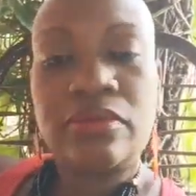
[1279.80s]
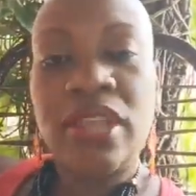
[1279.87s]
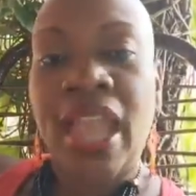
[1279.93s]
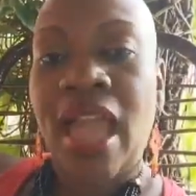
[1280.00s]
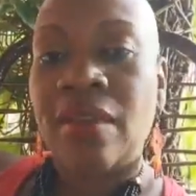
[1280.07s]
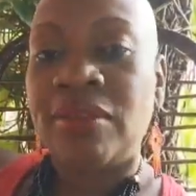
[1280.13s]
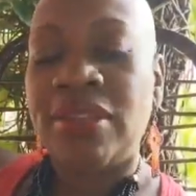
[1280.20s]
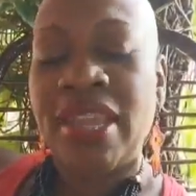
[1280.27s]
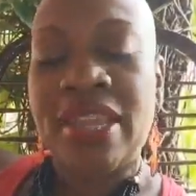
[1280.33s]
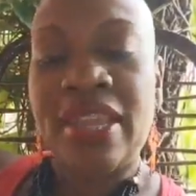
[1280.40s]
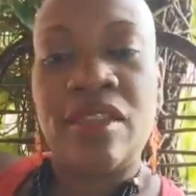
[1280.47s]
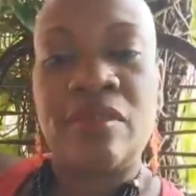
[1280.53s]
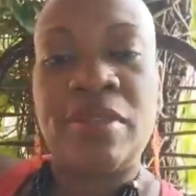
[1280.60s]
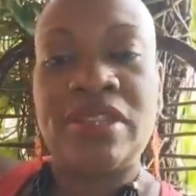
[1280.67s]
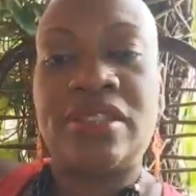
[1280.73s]
I have to take
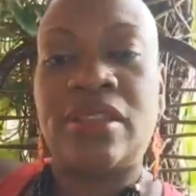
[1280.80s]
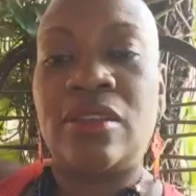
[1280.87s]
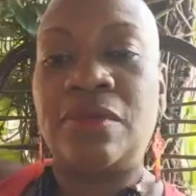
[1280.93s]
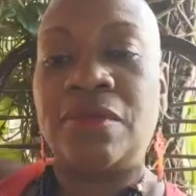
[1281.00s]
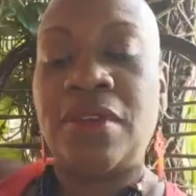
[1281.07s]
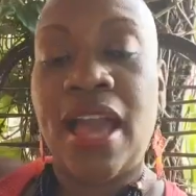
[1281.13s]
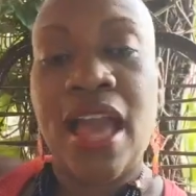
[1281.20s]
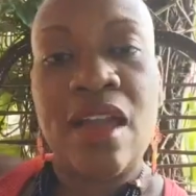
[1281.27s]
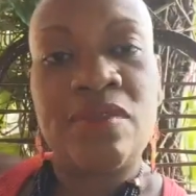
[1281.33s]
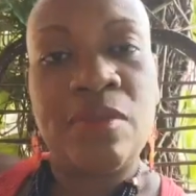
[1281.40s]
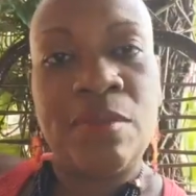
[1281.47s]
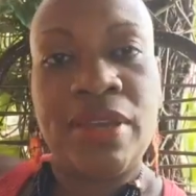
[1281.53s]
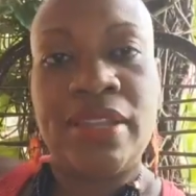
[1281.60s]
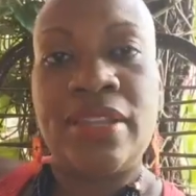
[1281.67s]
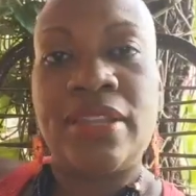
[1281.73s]
care of myself. I have
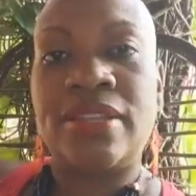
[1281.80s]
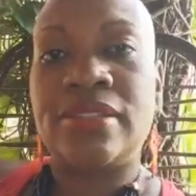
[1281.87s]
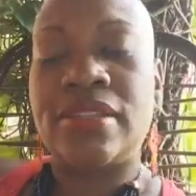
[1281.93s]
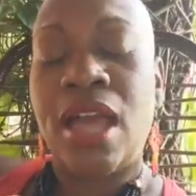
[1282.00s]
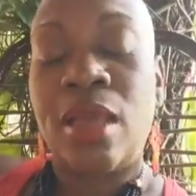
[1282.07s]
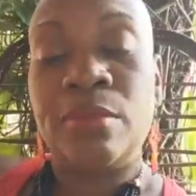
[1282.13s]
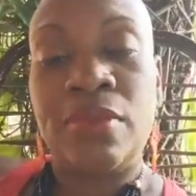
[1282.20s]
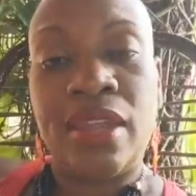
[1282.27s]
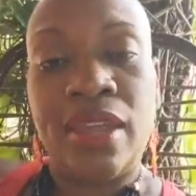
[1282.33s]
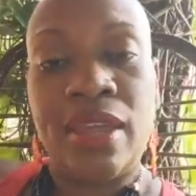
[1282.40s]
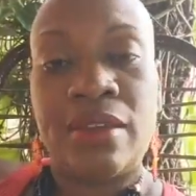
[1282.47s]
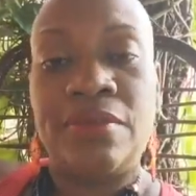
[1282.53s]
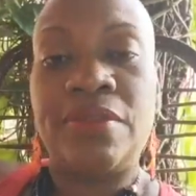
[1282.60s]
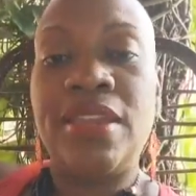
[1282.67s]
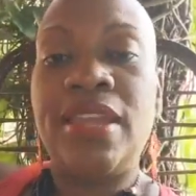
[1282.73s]
abundance. I'm
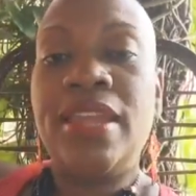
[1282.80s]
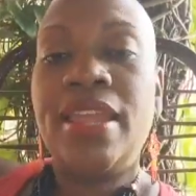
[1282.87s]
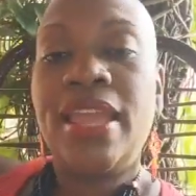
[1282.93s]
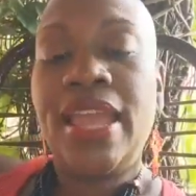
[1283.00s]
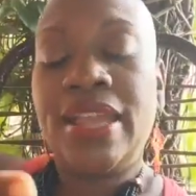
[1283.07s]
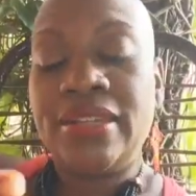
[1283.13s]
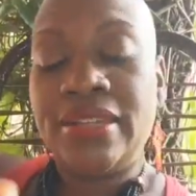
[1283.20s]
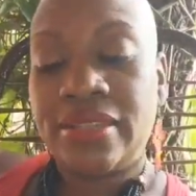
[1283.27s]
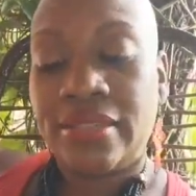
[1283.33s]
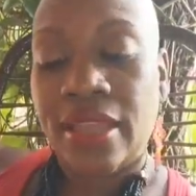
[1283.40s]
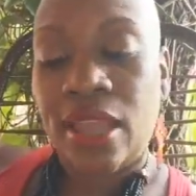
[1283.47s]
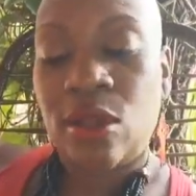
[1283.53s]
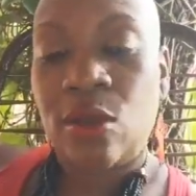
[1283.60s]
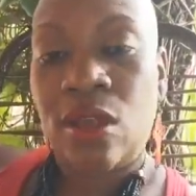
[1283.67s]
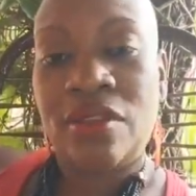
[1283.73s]
love. And just
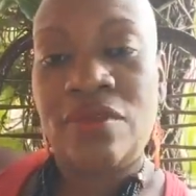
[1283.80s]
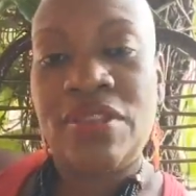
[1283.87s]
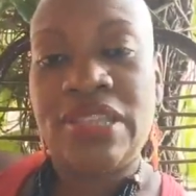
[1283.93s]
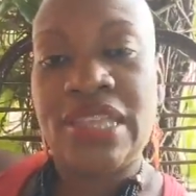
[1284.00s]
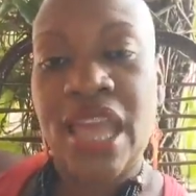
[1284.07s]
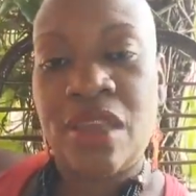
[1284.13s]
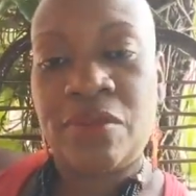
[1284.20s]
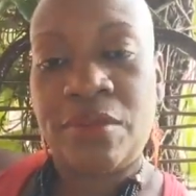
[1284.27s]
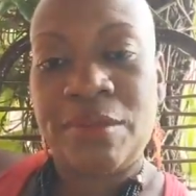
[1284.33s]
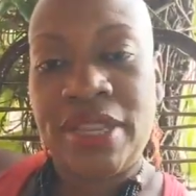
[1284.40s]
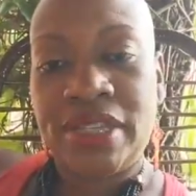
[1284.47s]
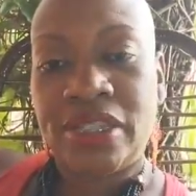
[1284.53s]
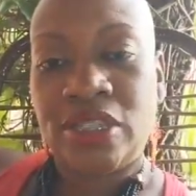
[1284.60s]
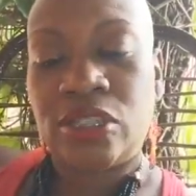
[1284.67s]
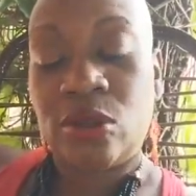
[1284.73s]
saying all of these
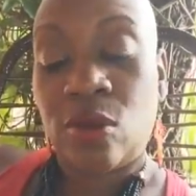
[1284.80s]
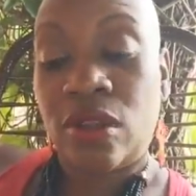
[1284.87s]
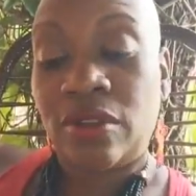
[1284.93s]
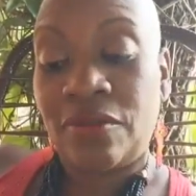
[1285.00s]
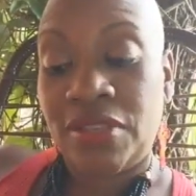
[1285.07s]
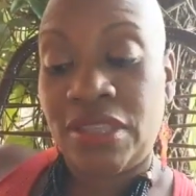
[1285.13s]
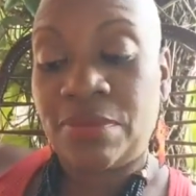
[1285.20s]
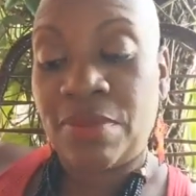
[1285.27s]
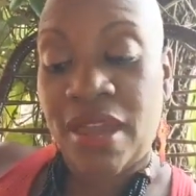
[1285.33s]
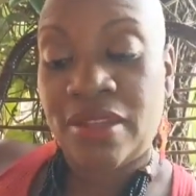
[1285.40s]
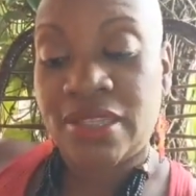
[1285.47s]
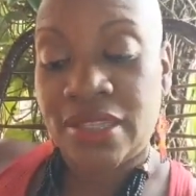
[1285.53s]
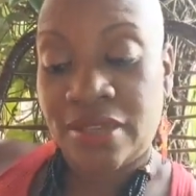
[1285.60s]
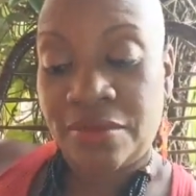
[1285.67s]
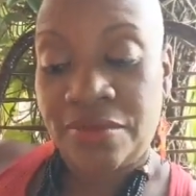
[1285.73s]
affirmations and all of these
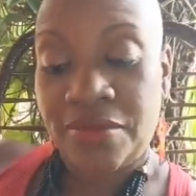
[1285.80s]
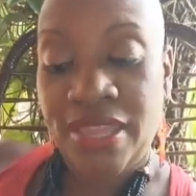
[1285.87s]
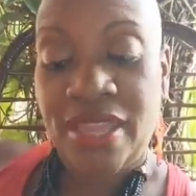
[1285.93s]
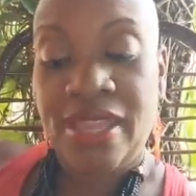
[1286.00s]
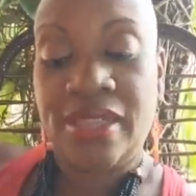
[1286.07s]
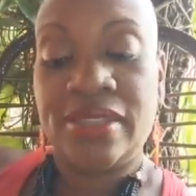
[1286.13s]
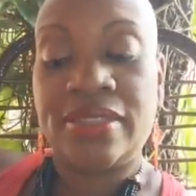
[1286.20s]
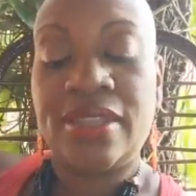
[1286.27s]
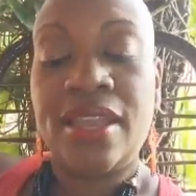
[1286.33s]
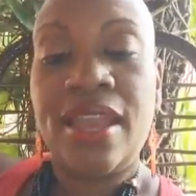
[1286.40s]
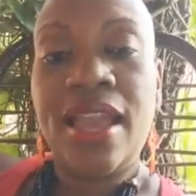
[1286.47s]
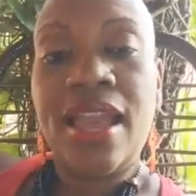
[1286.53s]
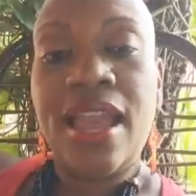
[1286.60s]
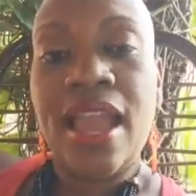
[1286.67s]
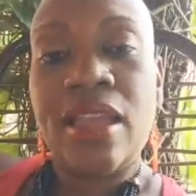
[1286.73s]
positive things
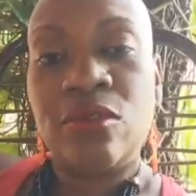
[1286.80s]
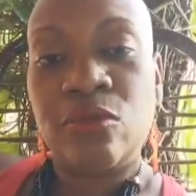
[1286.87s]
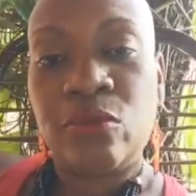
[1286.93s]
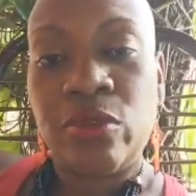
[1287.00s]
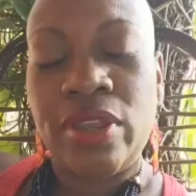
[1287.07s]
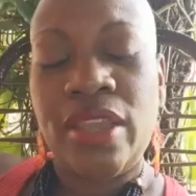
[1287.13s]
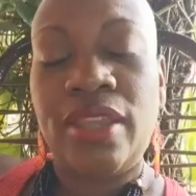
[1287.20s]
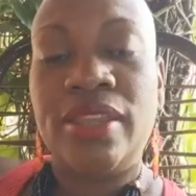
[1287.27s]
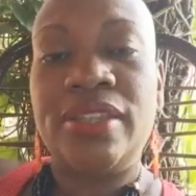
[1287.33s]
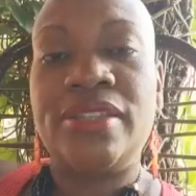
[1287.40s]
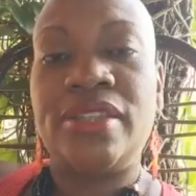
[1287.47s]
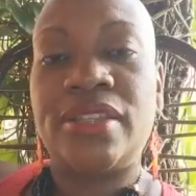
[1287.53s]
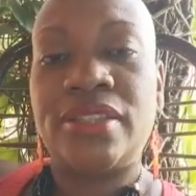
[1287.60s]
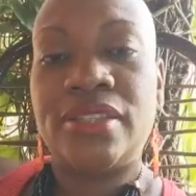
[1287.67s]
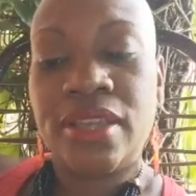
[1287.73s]
and really
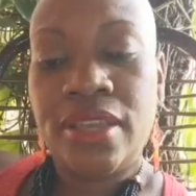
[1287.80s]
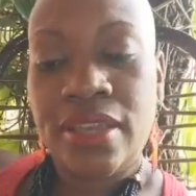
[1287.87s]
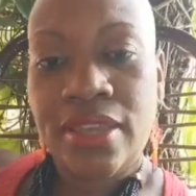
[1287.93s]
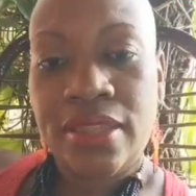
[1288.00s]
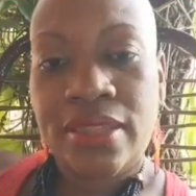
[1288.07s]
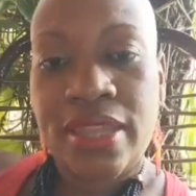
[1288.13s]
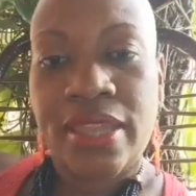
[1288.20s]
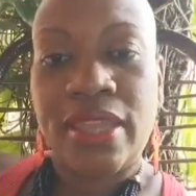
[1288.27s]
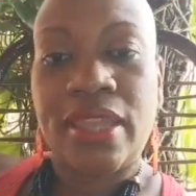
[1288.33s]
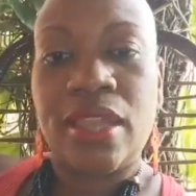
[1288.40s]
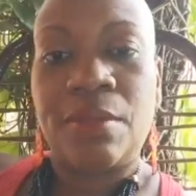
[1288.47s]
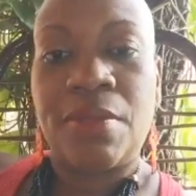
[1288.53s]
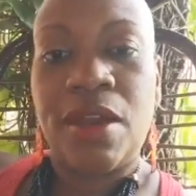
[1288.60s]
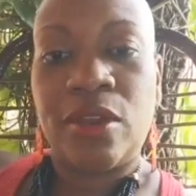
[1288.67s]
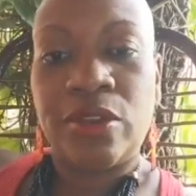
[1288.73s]
just thinking
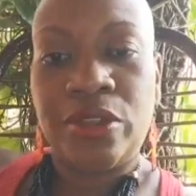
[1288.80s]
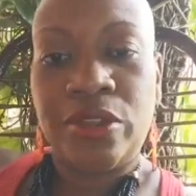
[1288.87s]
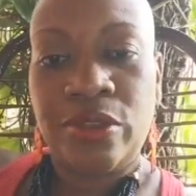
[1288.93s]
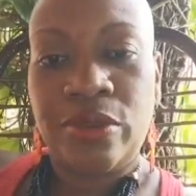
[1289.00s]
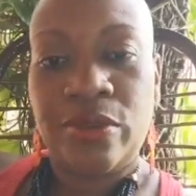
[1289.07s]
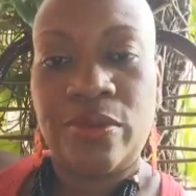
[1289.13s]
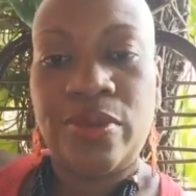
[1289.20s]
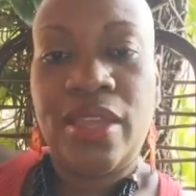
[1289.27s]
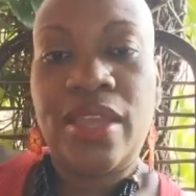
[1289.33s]
about you